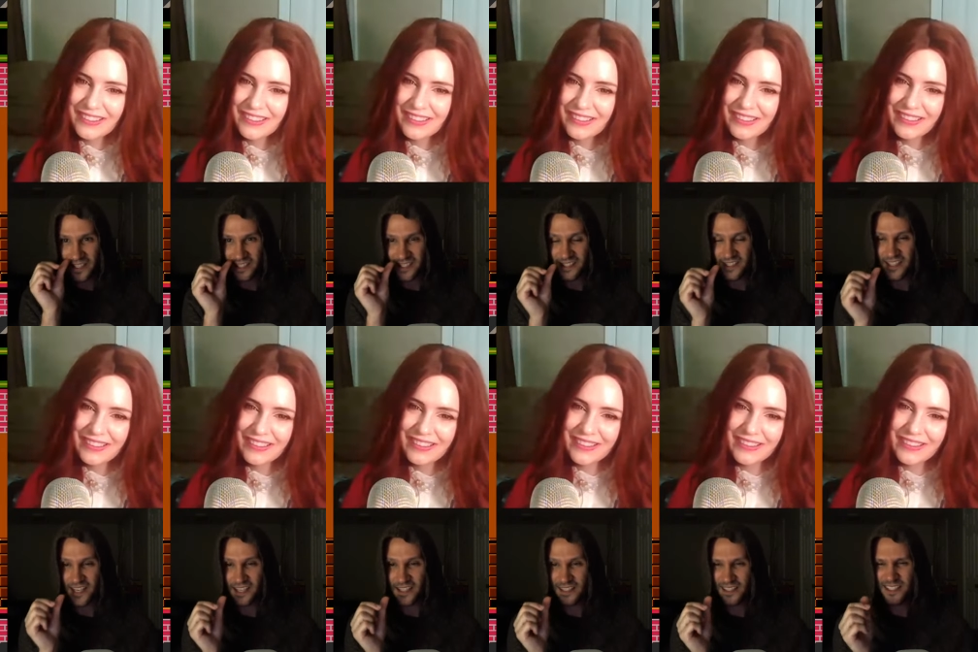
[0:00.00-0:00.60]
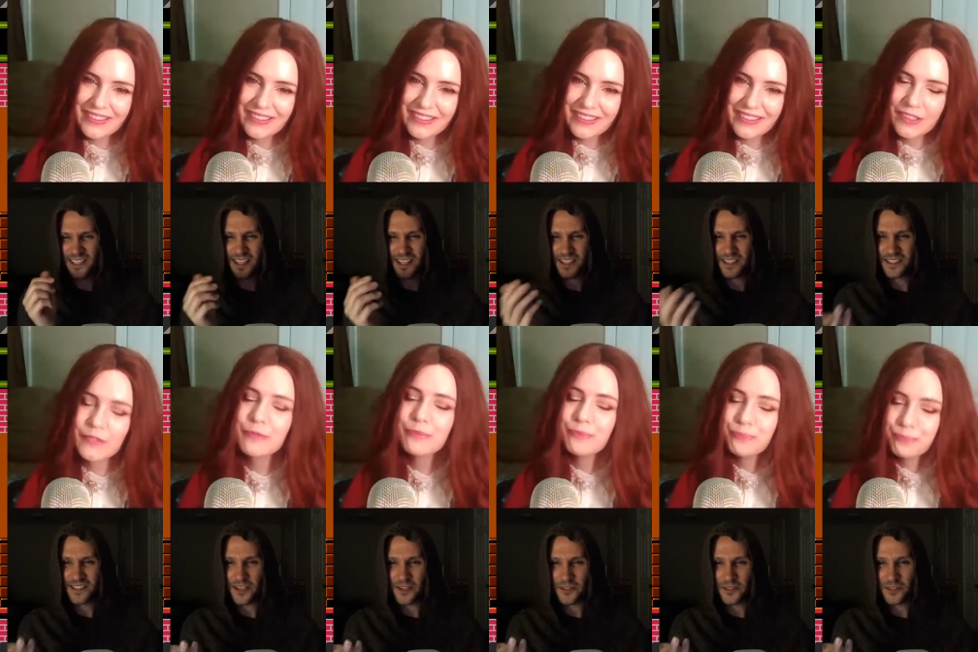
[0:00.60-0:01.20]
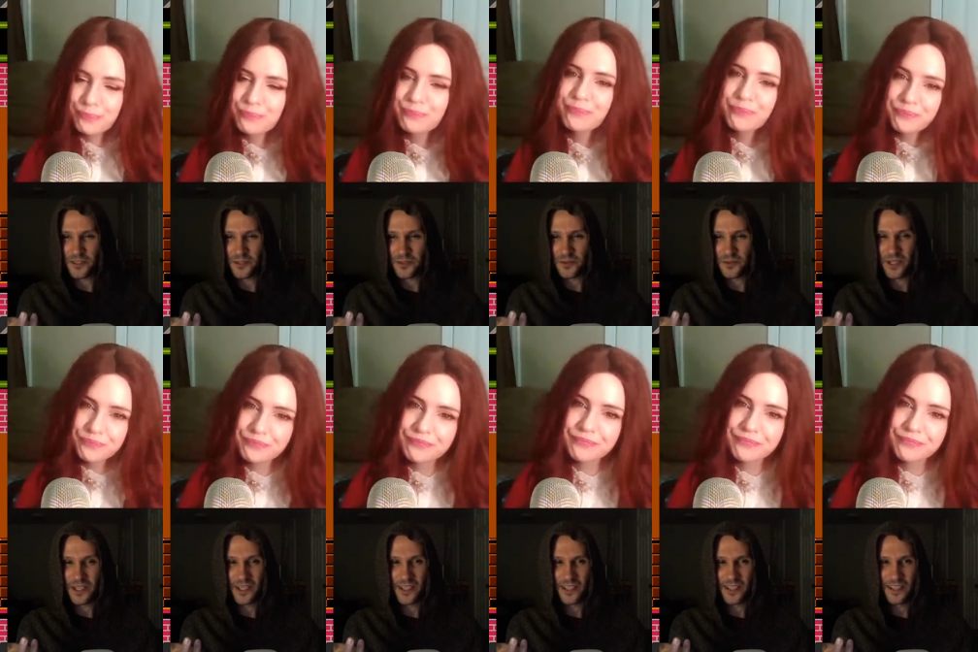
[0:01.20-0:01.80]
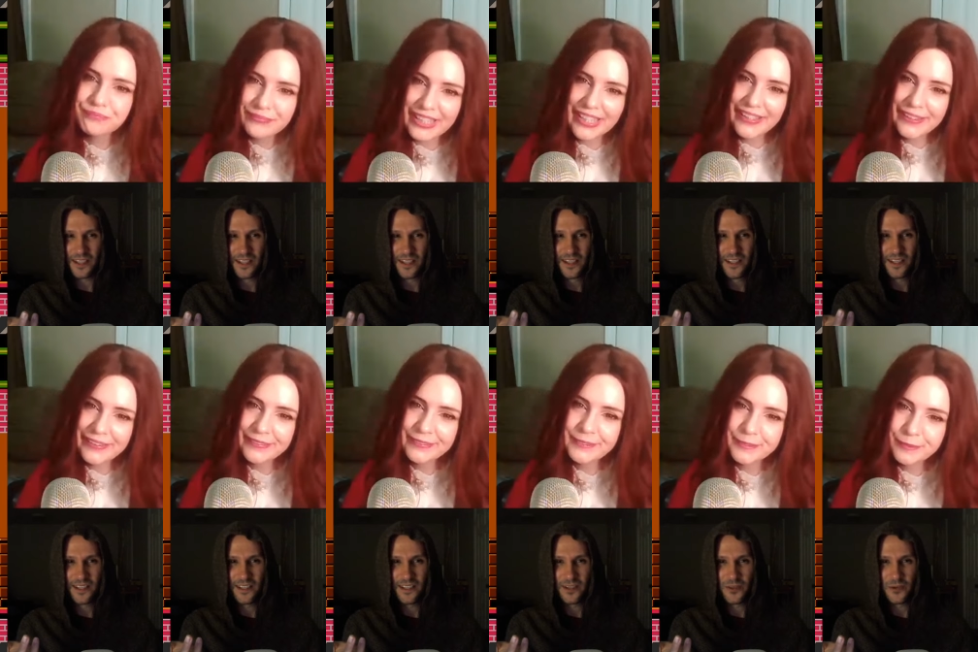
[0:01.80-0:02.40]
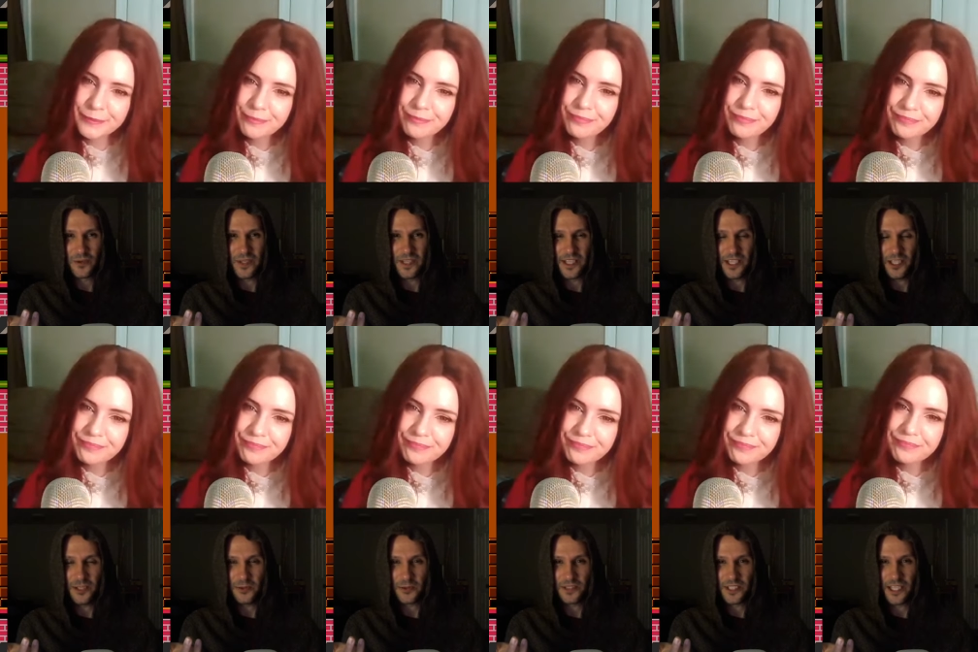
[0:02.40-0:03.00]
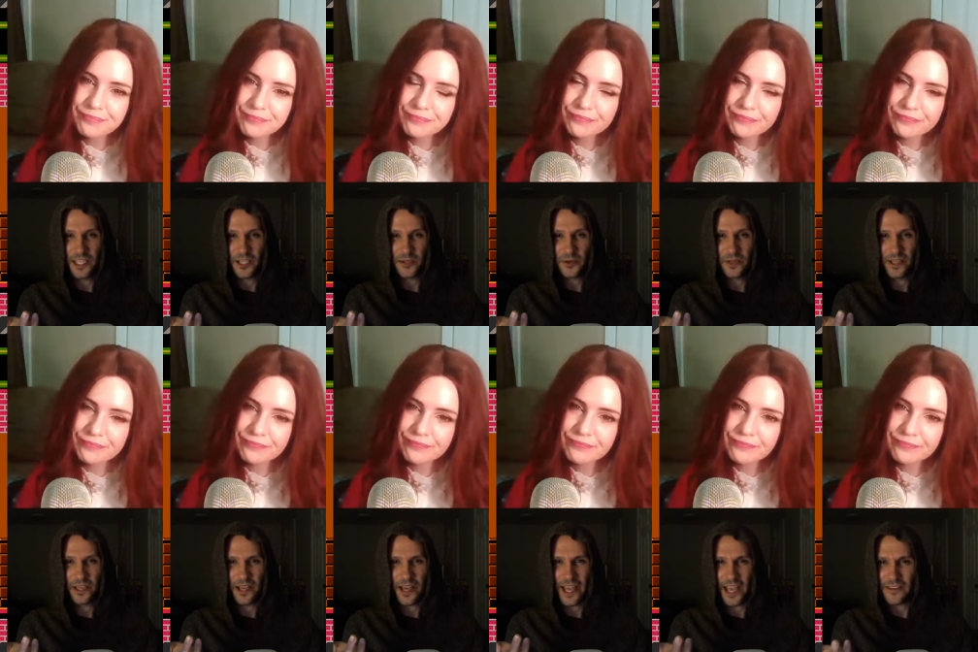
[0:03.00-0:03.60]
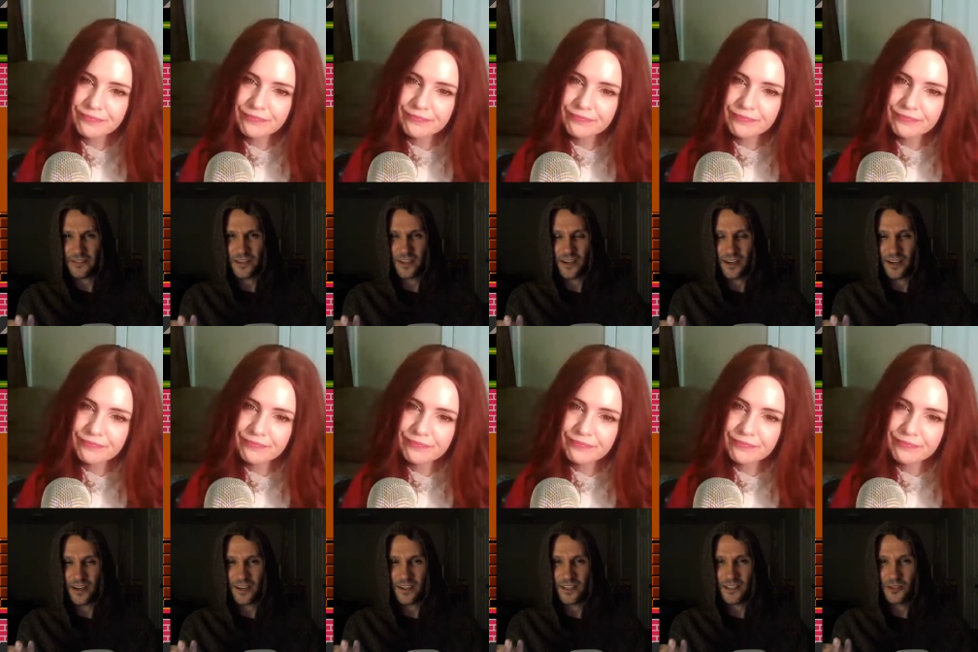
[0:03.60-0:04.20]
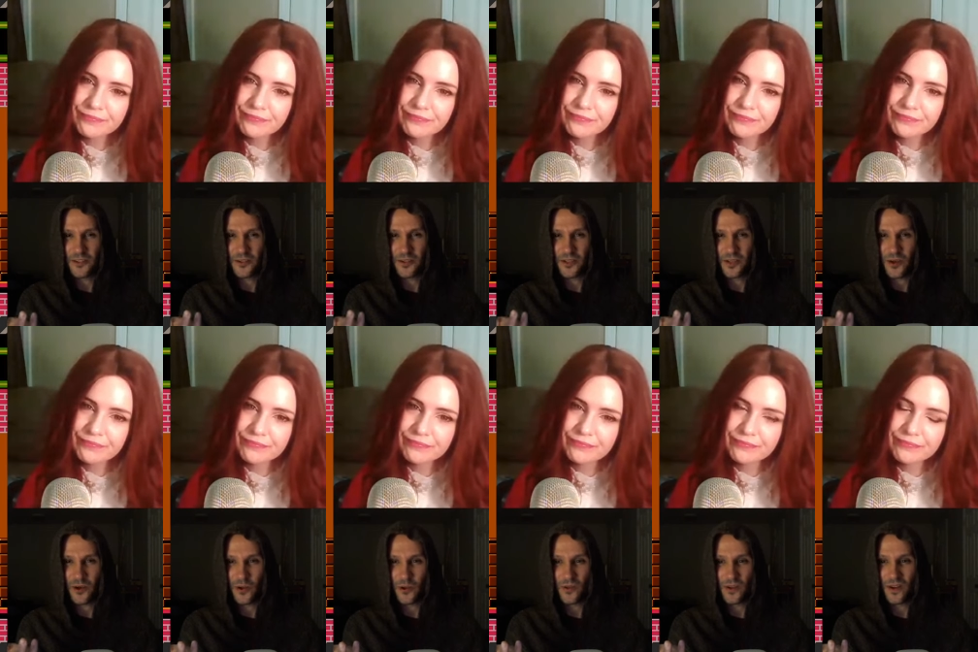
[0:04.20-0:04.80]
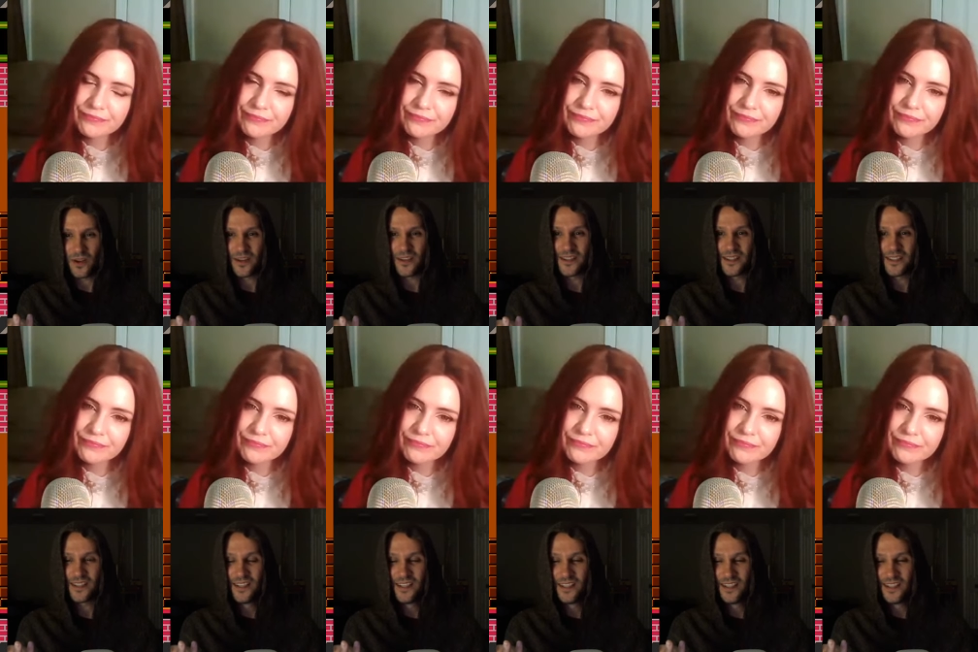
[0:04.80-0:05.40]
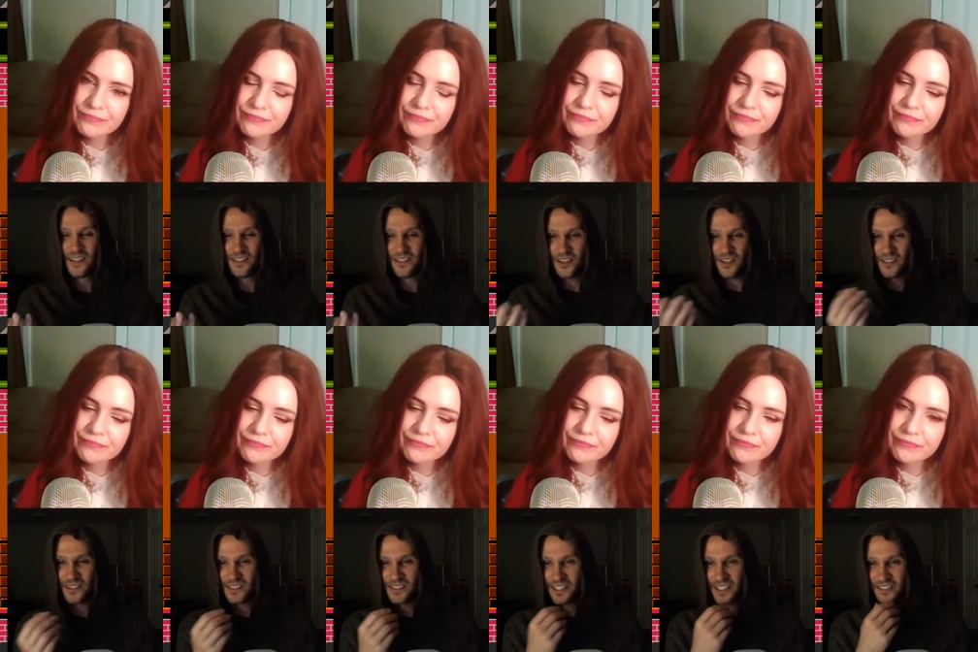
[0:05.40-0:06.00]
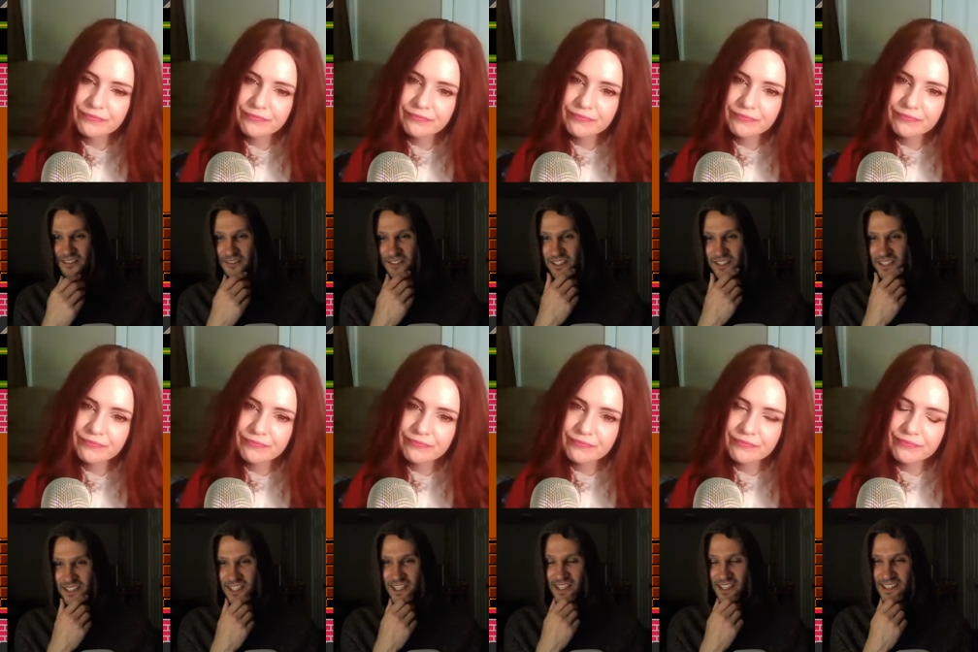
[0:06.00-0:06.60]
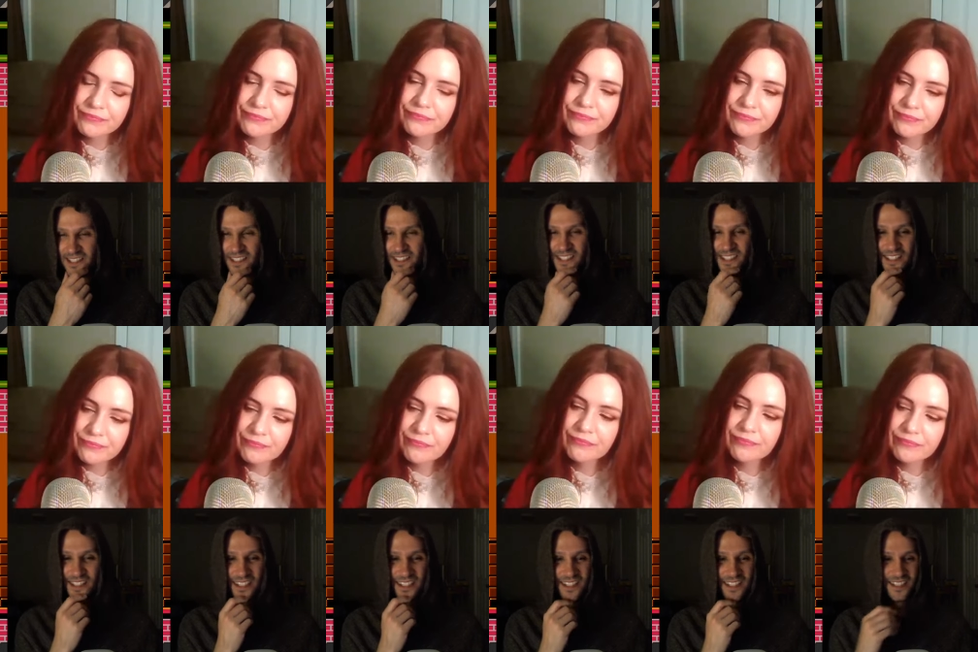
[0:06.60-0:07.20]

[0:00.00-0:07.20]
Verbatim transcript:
Speaker 1: Like it's not yeah. it's not like Zelda where one hit will take away a half a heart or a whole heart. No, it's like very scaled.